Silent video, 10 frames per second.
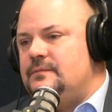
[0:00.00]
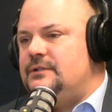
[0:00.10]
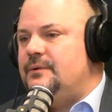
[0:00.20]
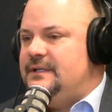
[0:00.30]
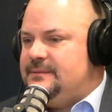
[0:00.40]

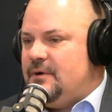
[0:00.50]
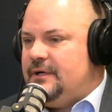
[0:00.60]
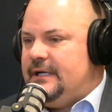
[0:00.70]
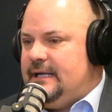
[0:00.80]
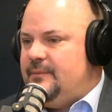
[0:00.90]
So in this
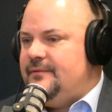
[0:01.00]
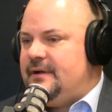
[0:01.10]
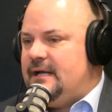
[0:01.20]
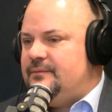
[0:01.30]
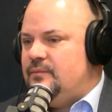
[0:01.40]
market, we've
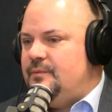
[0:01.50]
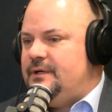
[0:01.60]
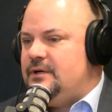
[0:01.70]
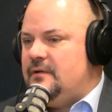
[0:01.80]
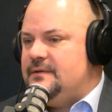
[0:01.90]
got what
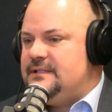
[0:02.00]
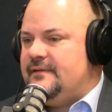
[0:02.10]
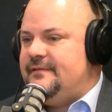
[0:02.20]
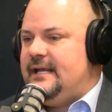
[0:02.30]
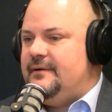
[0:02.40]
we call the
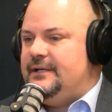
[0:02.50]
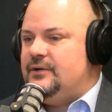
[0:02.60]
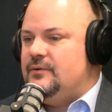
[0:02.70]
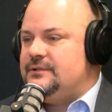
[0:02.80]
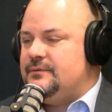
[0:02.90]
Suffolk County
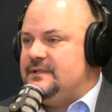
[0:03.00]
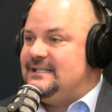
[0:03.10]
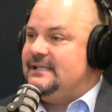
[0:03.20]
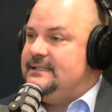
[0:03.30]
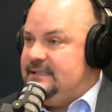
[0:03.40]
Coastal
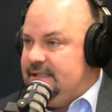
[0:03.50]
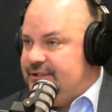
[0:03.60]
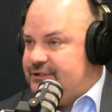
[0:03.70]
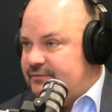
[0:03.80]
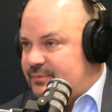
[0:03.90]
Resiliency
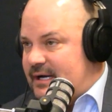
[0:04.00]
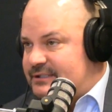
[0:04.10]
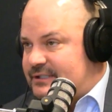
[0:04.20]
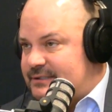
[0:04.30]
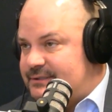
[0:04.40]
Initiative
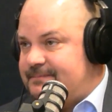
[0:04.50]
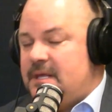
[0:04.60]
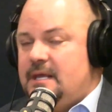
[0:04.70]
projects.